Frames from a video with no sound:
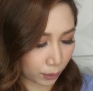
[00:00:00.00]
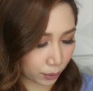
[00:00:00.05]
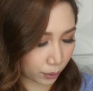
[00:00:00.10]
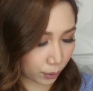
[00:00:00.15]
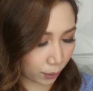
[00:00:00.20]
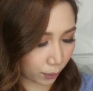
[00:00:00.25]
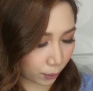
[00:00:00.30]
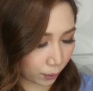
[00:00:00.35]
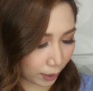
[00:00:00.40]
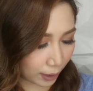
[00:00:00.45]

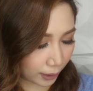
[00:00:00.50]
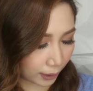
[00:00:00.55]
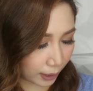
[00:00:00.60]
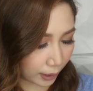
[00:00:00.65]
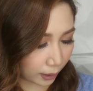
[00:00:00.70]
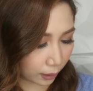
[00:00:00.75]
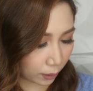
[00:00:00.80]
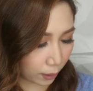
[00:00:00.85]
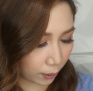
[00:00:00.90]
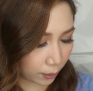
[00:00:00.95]
So a
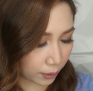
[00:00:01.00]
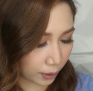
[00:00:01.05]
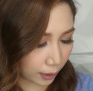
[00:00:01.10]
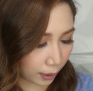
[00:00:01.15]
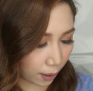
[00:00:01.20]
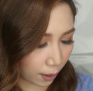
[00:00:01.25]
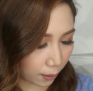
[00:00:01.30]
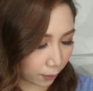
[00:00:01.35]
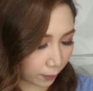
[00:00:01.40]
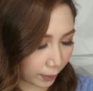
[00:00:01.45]
little goes
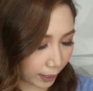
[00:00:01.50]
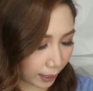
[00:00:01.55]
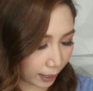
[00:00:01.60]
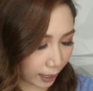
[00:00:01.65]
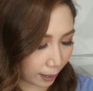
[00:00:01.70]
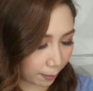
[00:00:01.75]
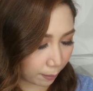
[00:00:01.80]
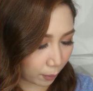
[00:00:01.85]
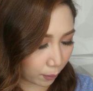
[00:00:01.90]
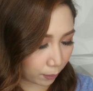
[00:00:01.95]
a long
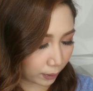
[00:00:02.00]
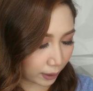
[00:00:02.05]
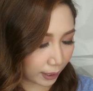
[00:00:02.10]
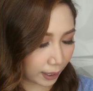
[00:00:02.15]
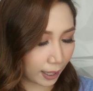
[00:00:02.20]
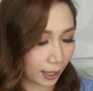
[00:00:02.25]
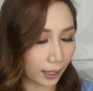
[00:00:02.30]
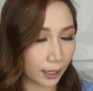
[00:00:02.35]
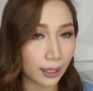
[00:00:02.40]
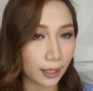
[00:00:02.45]
way. I'm only
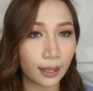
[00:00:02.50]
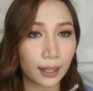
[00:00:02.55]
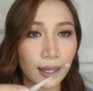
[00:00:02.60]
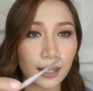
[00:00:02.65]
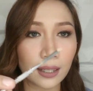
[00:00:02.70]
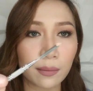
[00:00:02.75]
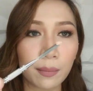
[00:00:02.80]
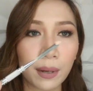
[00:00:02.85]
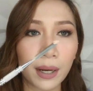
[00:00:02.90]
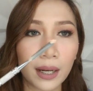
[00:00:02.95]
getting
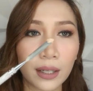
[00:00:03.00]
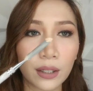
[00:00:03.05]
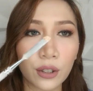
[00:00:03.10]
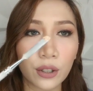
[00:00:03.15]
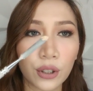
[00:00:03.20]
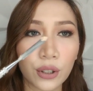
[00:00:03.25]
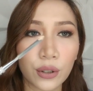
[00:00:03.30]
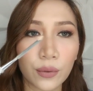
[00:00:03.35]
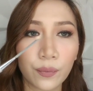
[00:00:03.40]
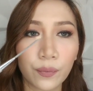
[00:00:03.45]
this
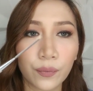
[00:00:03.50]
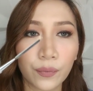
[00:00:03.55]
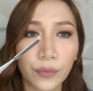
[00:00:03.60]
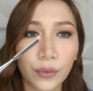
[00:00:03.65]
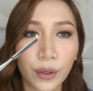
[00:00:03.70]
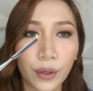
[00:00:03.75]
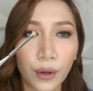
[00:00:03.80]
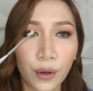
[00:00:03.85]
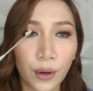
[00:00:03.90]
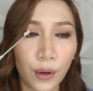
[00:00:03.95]
much
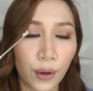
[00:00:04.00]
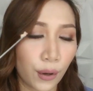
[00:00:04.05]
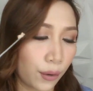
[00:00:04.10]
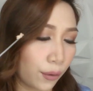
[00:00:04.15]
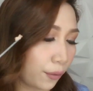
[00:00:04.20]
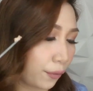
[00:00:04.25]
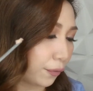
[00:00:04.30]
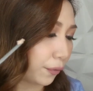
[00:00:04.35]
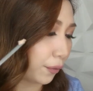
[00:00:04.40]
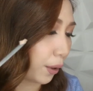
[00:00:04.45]

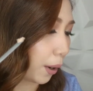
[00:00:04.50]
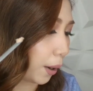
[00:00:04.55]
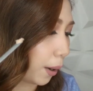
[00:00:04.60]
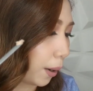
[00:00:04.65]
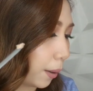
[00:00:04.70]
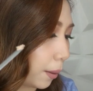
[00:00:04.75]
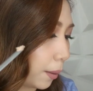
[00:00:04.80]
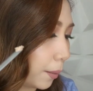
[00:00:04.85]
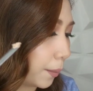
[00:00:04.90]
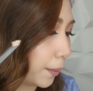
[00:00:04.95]

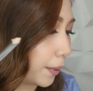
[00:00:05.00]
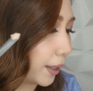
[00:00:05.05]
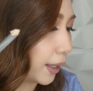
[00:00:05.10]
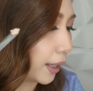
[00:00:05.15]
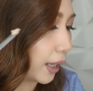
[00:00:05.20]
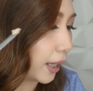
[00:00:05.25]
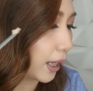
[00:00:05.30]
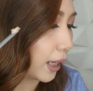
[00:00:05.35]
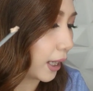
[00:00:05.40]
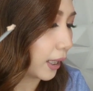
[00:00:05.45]
from
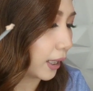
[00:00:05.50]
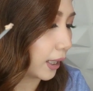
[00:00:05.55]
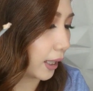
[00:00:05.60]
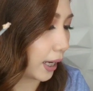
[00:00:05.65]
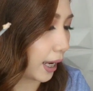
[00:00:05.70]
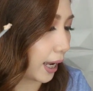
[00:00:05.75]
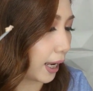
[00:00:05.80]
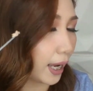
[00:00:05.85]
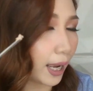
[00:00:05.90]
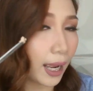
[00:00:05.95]

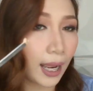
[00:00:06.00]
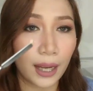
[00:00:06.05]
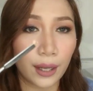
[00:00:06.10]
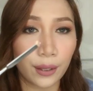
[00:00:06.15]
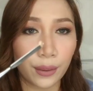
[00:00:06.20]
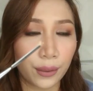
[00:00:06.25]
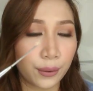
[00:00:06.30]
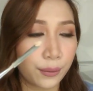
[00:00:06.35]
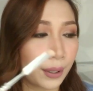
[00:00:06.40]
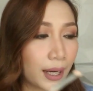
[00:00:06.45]

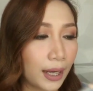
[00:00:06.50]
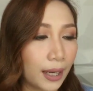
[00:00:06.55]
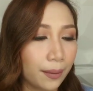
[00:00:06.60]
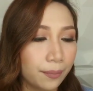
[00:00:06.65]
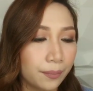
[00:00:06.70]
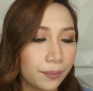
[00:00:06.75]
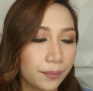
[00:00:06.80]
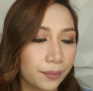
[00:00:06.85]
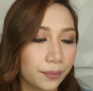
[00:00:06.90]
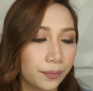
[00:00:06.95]

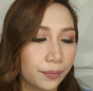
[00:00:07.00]
KA3.